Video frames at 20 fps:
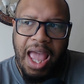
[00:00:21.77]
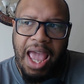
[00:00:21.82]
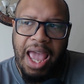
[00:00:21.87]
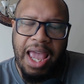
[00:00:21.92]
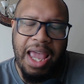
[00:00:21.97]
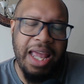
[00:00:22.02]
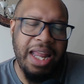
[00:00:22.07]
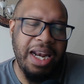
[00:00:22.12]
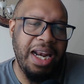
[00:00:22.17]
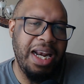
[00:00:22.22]

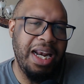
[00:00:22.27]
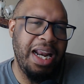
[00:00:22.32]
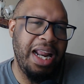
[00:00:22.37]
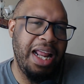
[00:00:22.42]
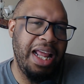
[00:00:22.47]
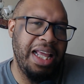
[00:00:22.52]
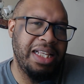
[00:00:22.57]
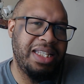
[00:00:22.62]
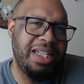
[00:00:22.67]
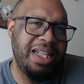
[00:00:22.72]
And
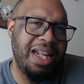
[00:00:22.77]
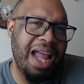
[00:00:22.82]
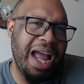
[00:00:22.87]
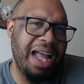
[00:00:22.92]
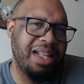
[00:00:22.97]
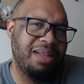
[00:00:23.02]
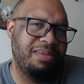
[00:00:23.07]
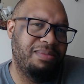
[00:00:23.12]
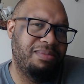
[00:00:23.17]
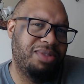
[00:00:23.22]
it's
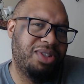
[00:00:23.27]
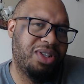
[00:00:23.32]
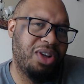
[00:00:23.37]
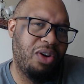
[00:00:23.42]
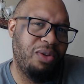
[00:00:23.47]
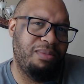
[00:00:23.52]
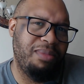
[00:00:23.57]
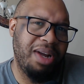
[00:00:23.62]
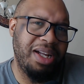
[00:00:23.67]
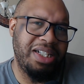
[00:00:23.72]
not
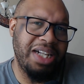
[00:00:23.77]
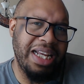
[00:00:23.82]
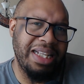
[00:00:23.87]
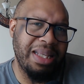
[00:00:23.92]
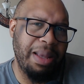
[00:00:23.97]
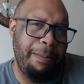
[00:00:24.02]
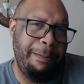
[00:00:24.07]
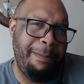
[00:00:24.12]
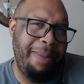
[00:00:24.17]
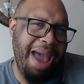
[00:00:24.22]
so much as
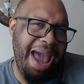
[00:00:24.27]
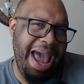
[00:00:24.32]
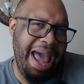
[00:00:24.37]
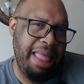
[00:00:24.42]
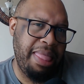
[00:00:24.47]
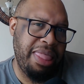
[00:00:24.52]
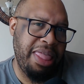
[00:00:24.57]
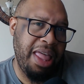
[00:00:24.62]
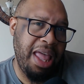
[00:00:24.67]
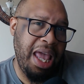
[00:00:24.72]
a
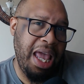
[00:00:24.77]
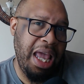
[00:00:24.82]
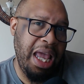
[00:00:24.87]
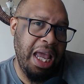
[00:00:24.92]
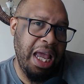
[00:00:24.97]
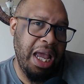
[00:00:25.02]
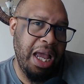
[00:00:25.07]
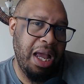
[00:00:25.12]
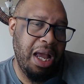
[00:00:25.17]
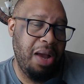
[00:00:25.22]
bad
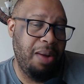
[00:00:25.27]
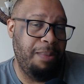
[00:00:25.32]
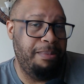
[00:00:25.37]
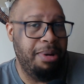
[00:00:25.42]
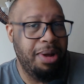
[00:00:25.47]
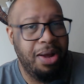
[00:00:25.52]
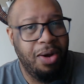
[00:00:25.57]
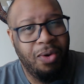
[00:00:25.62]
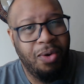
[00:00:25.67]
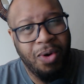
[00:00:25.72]
thing
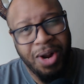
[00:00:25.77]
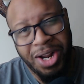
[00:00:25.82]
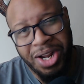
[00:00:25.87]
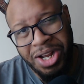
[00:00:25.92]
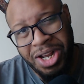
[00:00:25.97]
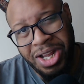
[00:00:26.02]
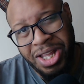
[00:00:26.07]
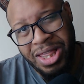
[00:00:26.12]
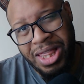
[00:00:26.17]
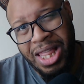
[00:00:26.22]
or a
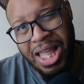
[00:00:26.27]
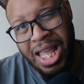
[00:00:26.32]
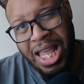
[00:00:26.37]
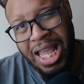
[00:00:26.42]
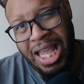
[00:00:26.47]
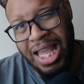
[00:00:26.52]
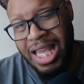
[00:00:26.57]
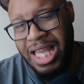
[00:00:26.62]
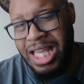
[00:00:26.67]
good thing.